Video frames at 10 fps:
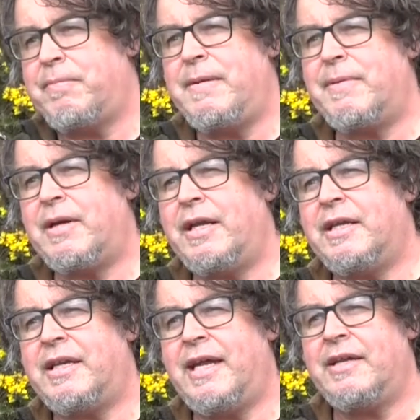People kind
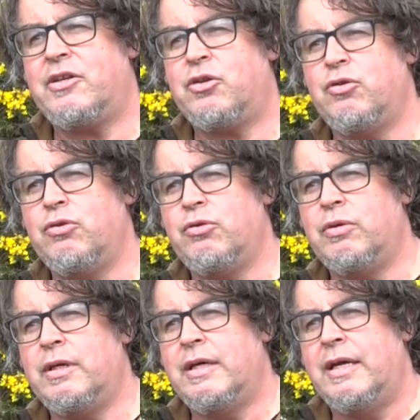of tended
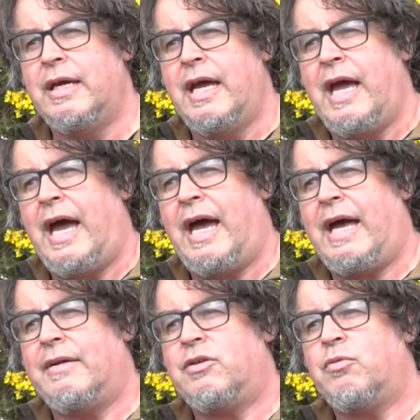to
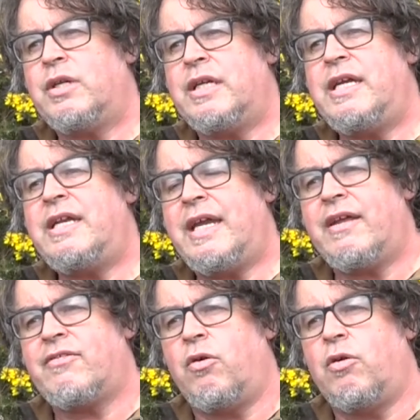they wouldn't eat
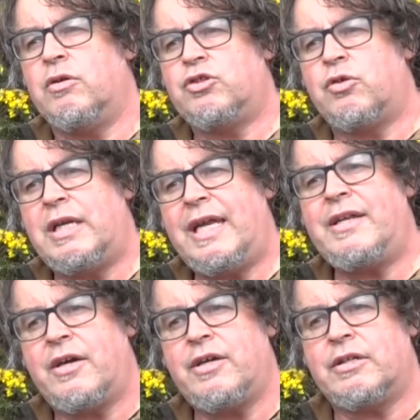eggs during
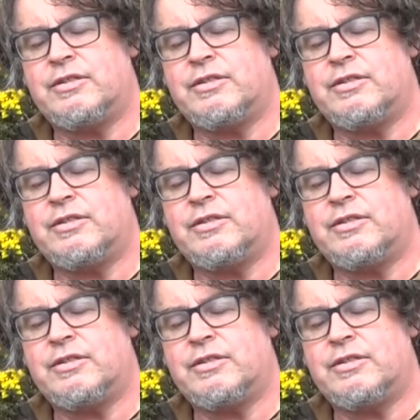Lent either.